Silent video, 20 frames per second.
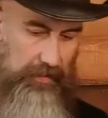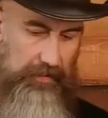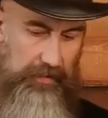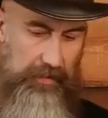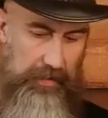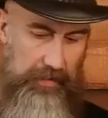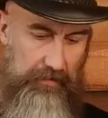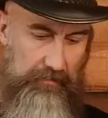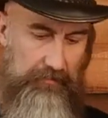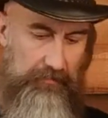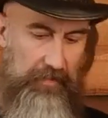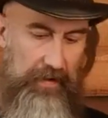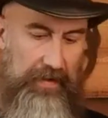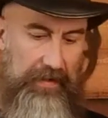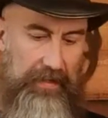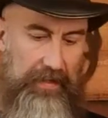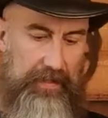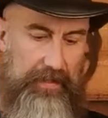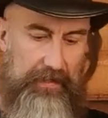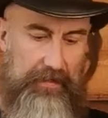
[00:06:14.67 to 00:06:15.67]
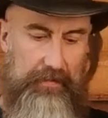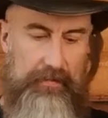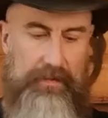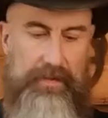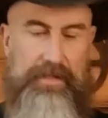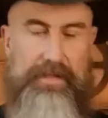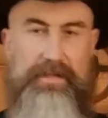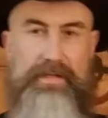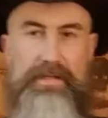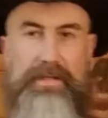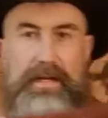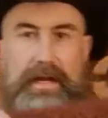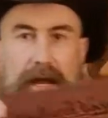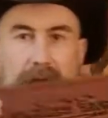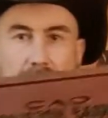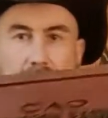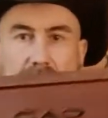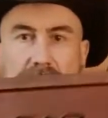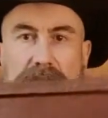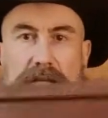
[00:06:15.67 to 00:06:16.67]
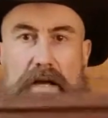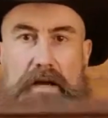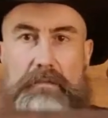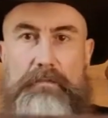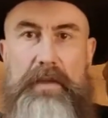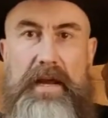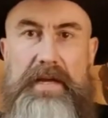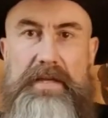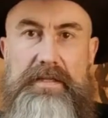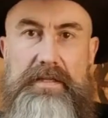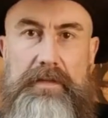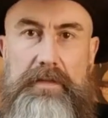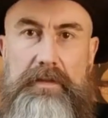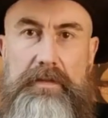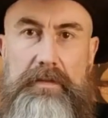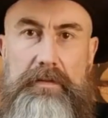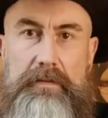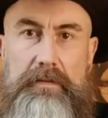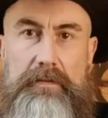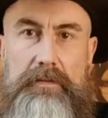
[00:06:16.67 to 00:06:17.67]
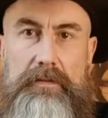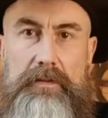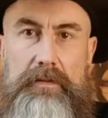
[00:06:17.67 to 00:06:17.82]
And then finally, this Amazon Basin